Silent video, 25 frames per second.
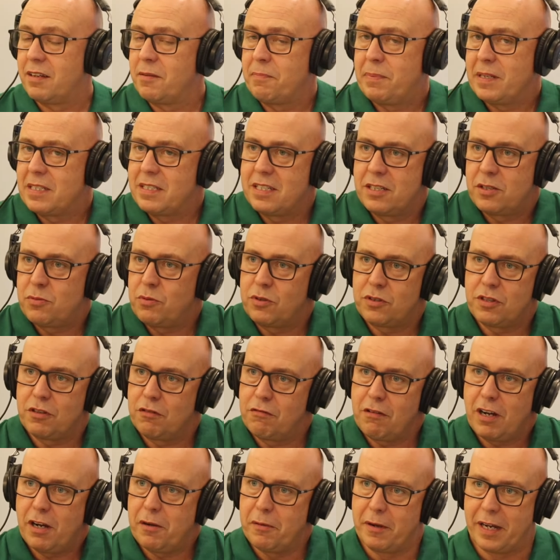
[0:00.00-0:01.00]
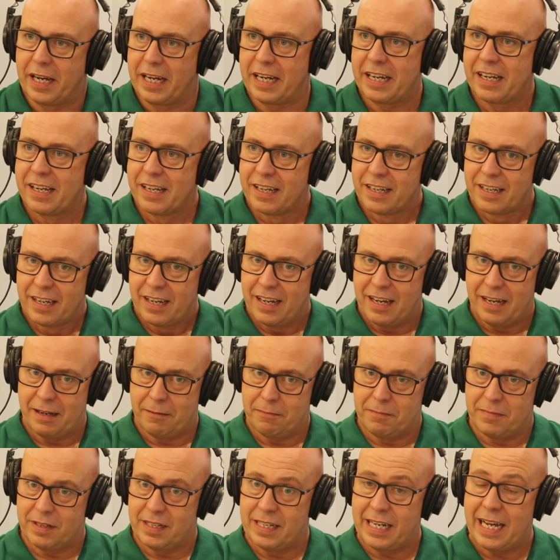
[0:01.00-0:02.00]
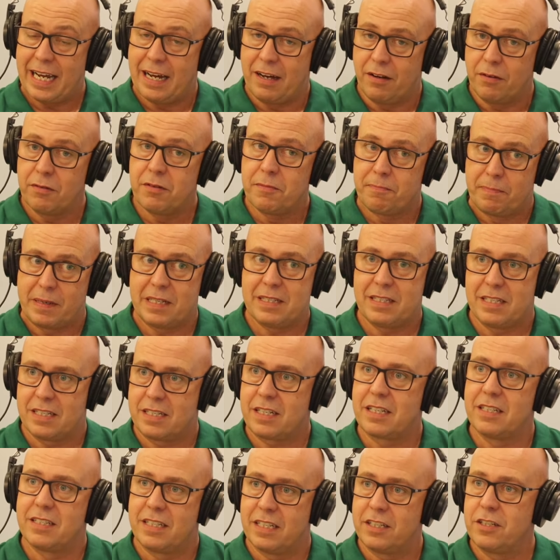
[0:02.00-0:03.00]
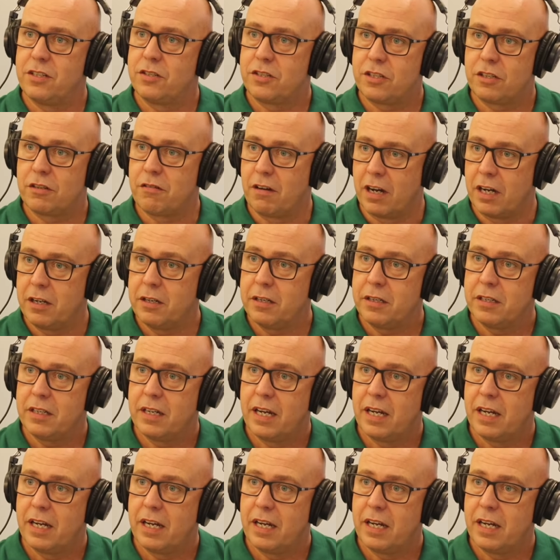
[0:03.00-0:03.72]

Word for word: the business wasn't growing. Mm. Um, now the business continues to grow.